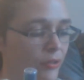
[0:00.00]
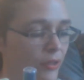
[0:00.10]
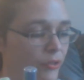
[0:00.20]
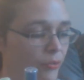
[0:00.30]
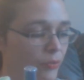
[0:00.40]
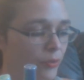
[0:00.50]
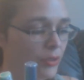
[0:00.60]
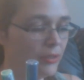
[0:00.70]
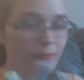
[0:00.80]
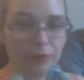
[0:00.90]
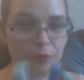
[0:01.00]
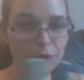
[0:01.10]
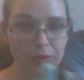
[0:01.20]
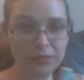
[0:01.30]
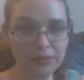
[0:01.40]
or like $2.47 or
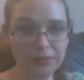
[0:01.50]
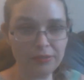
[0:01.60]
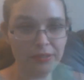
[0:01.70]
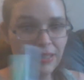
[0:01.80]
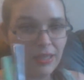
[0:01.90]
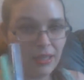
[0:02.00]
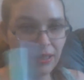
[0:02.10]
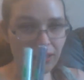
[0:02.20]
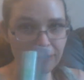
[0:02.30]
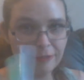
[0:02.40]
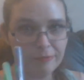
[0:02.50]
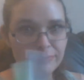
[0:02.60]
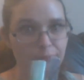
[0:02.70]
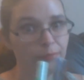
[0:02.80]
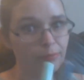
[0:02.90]
$2.97. Like,
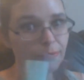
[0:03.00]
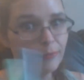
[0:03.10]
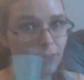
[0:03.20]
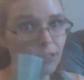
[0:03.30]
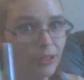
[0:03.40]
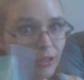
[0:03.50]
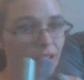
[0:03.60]
really good